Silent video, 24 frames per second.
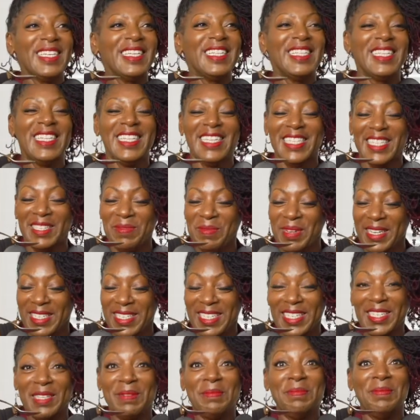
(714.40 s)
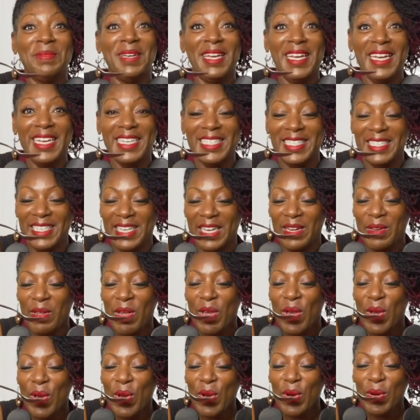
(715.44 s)
This mess is amazing.
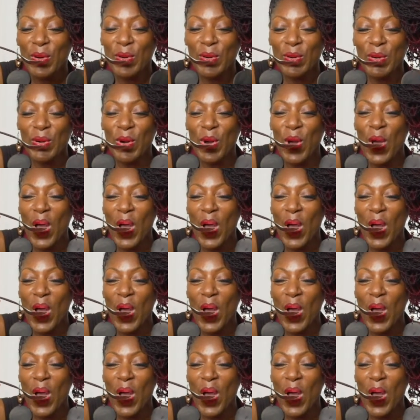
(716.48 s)
Woo.